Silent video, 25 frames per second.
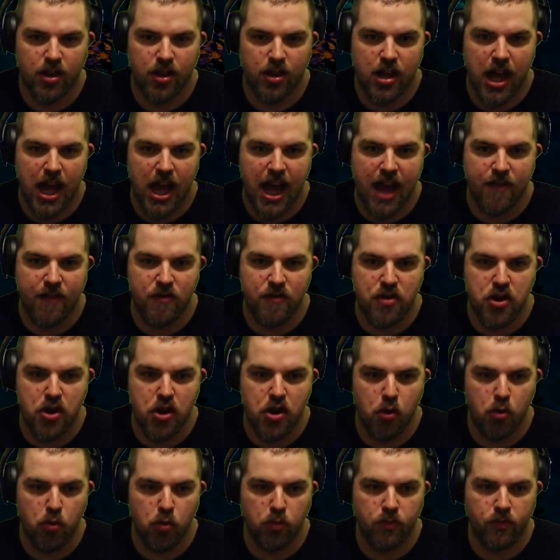I have
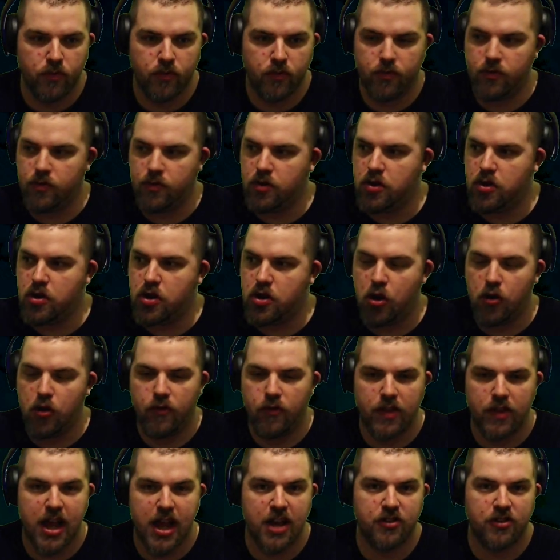no no
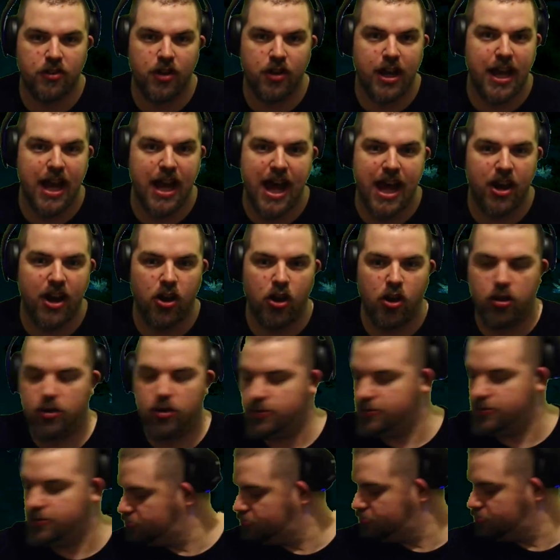flashlight at all.
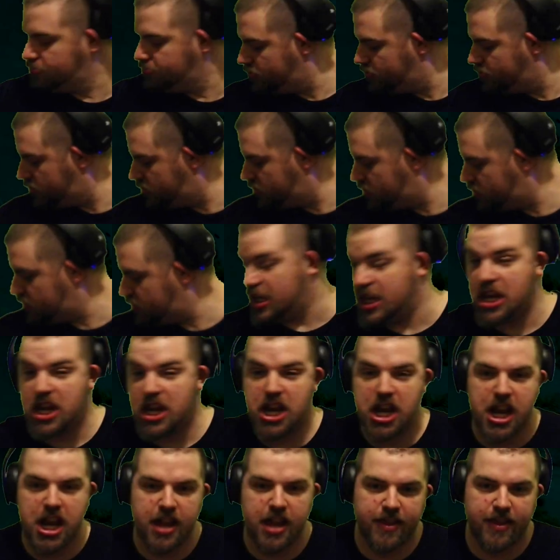
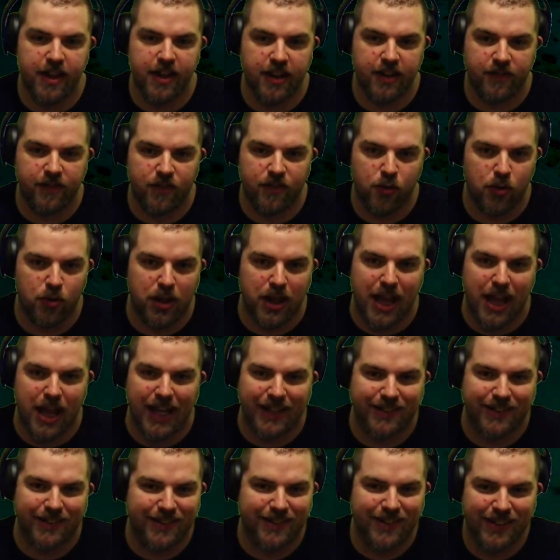Nothing for
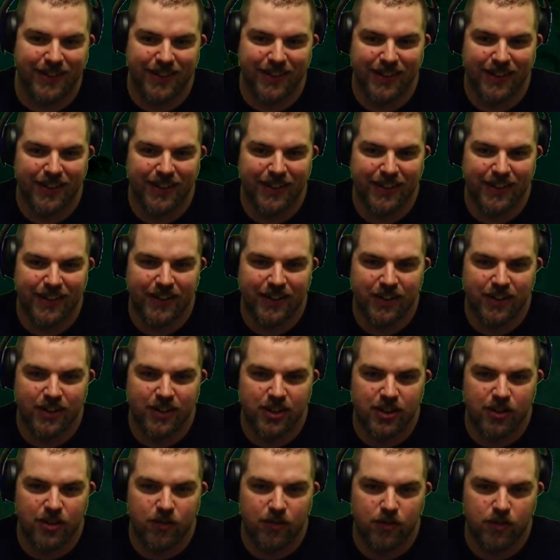lights.
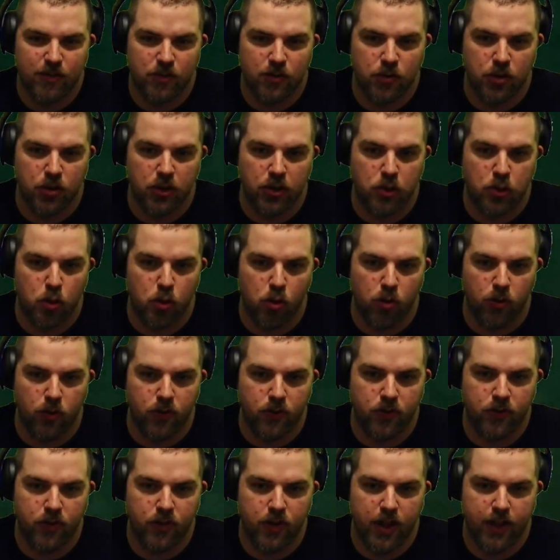Ooh, your
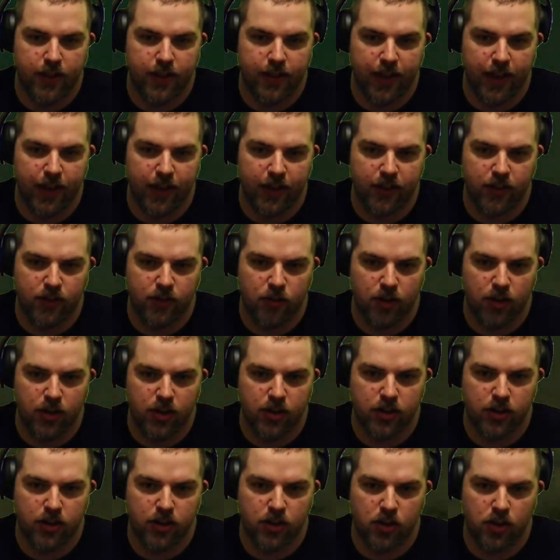quartz, I think. Or
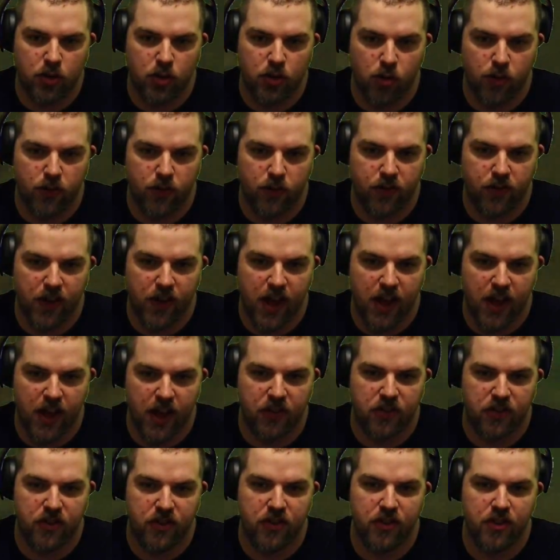quartz,
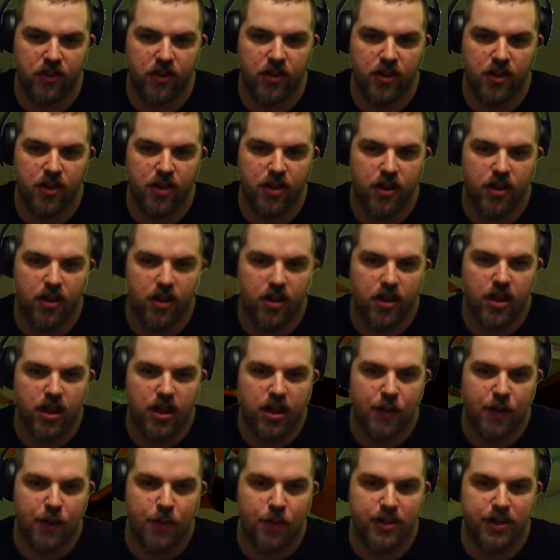yes.
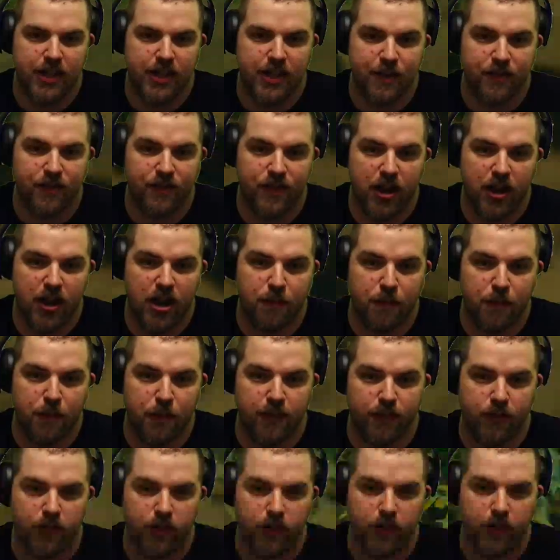Yeah, but it's even very
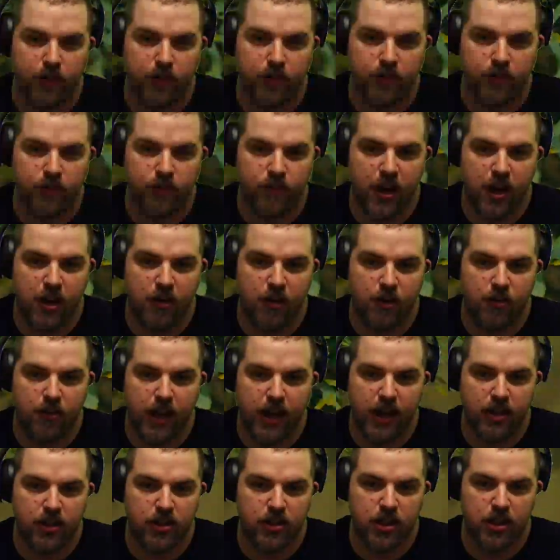beautiful though.
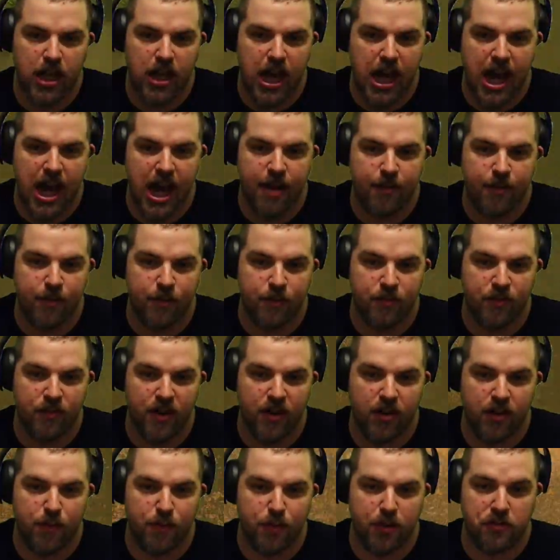Very, I am
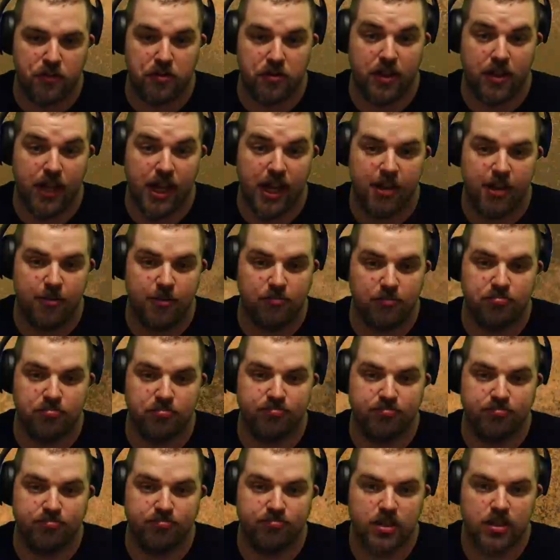very impressed with the game.
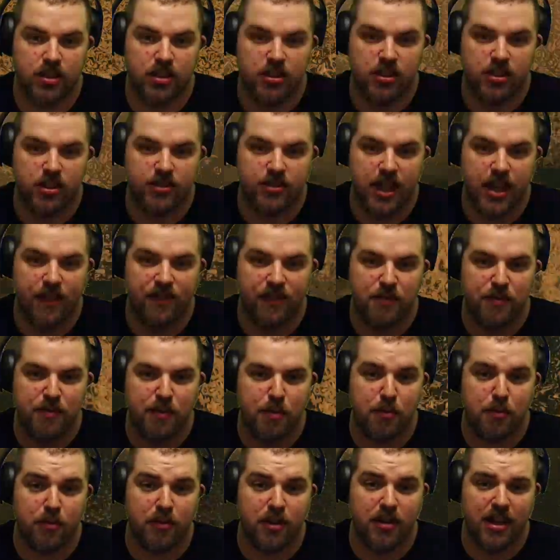So I've seen
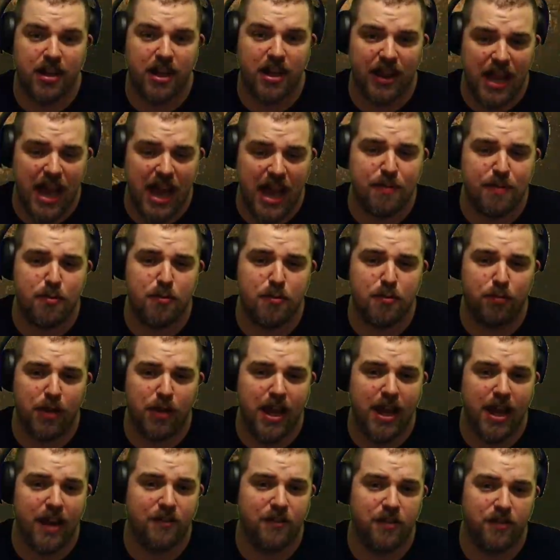people, a lot of people
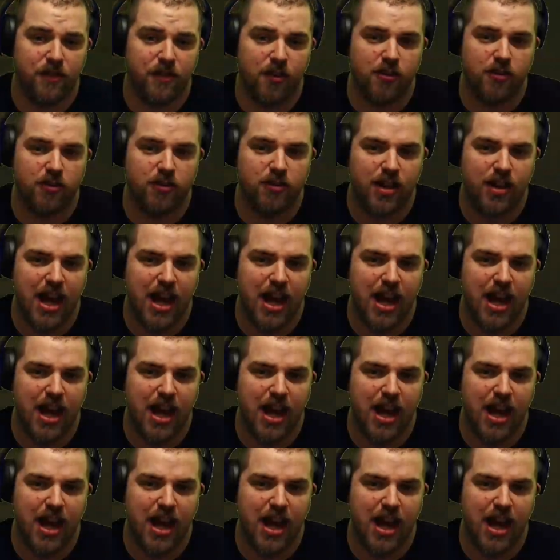play it so far.